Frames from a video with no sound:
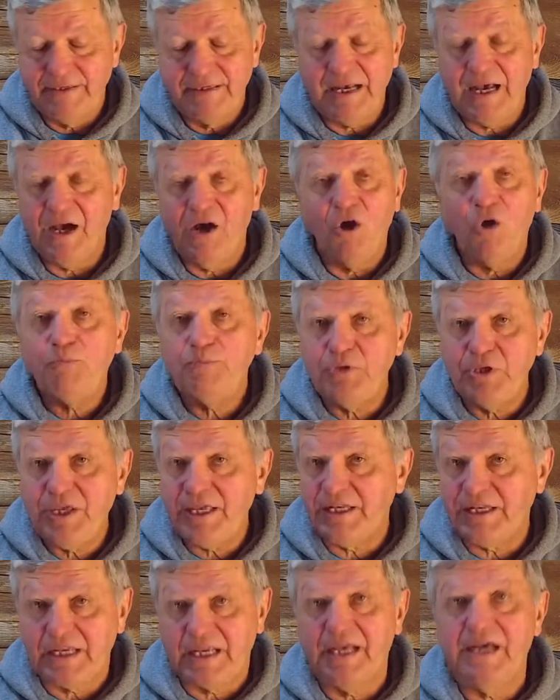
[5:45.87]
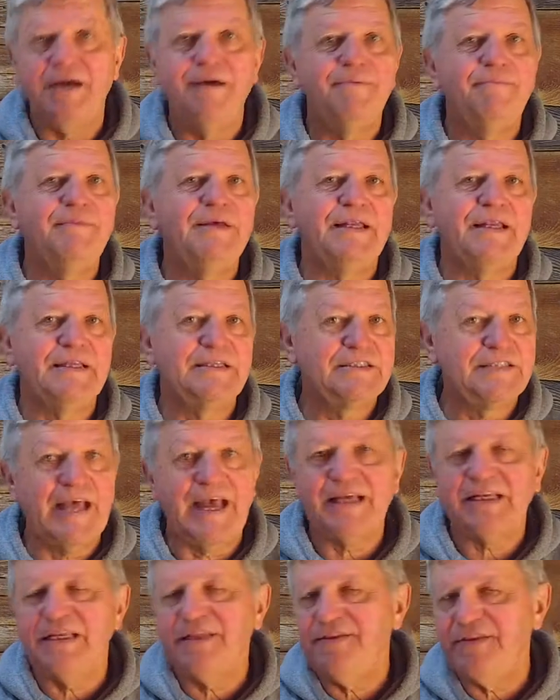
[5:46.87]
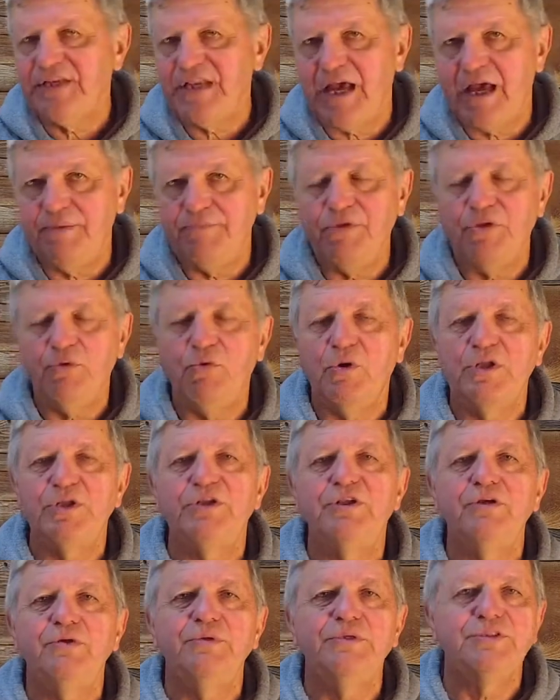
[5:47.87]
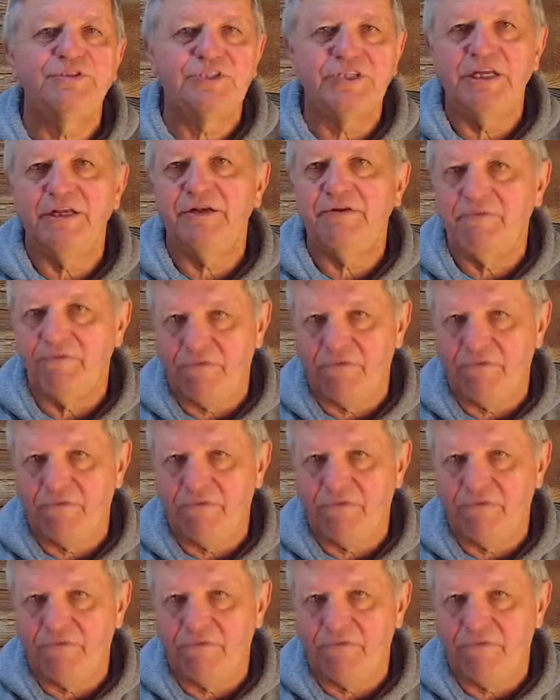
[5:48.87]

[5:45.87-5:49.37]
I hope you get to come at exactly the time you want to and sit